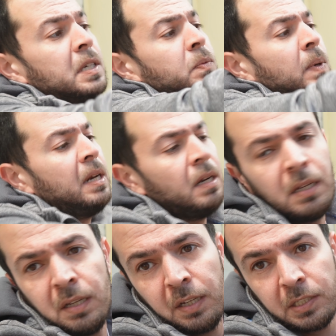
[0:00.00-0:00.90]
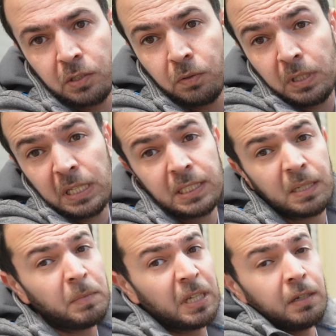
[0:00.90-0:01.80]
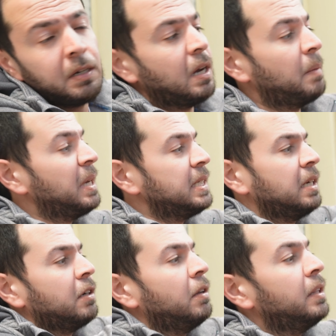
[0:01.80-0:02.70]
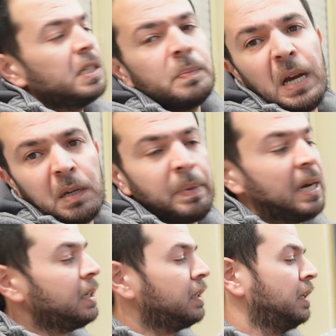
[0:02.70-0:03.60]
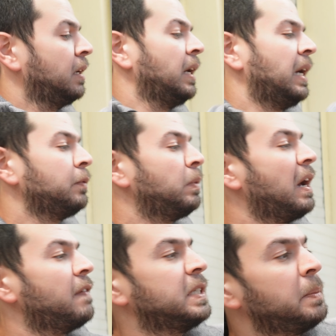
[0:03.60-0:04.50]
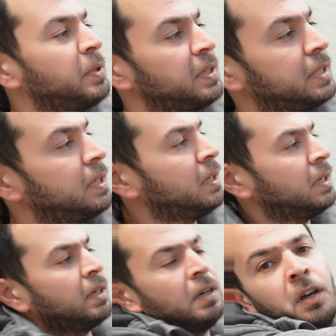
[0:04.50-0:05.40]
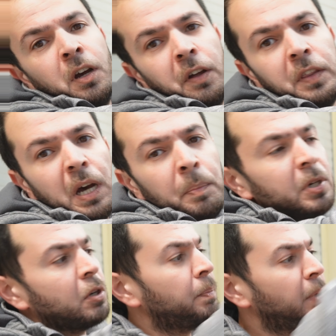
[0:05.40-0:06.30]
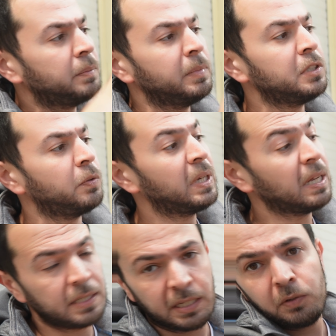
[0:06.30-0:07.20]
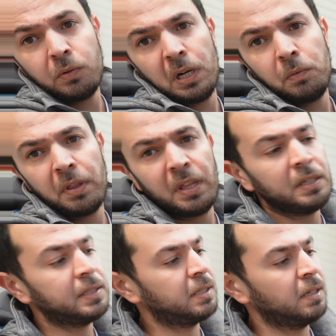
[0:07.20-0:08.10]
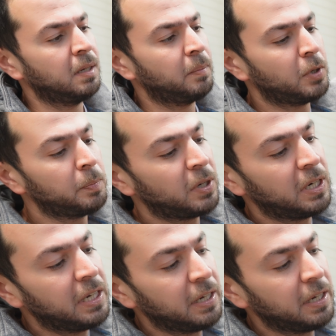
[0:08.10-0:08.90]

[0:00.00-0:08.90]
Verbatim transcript: as well. So that's something amazing on this backpack. And we have zippers on the upper compartment so we can secure our things properly